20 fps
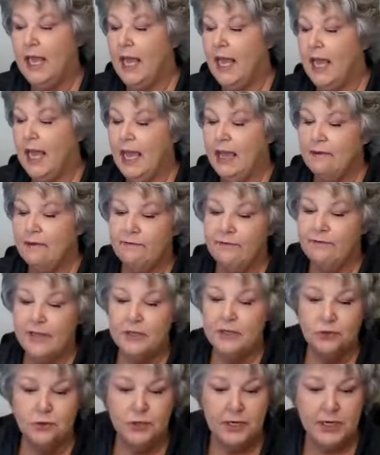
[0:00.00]
And
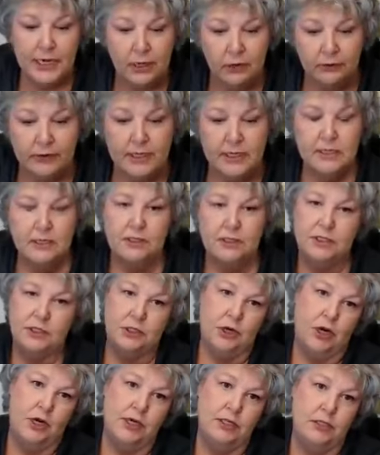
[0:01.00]
veterinarians
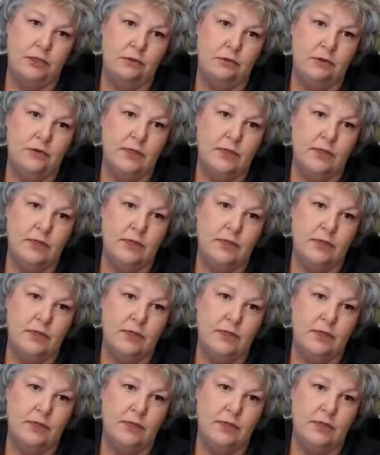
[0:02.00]
started doing